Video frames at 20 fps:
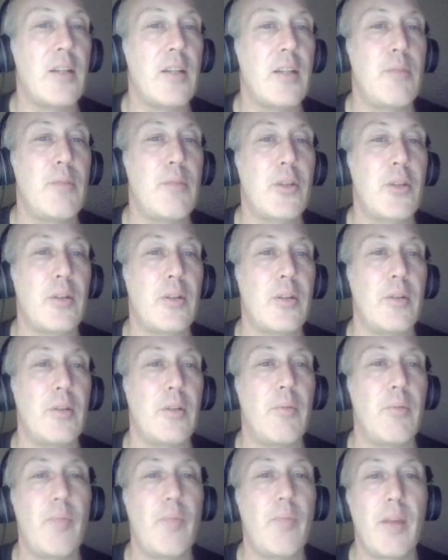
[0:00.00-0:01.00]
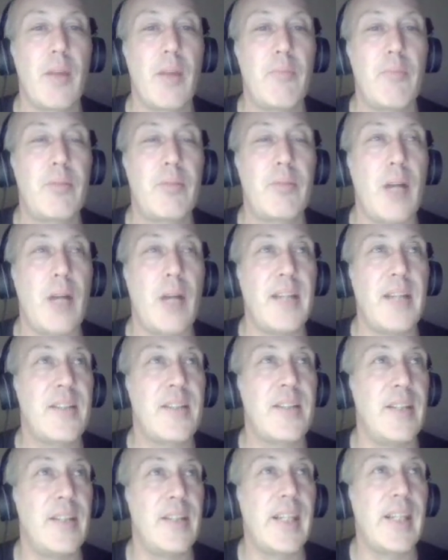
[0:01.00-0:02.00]
Mr. Price and the
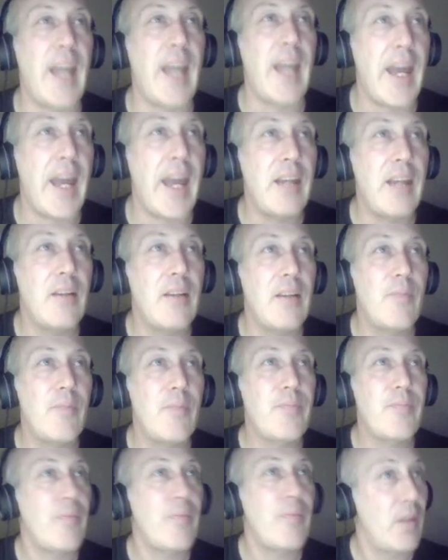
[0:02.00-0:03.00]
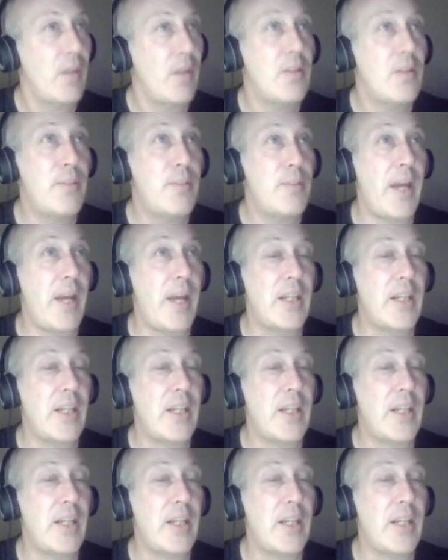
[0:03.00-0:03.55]
gang, spankings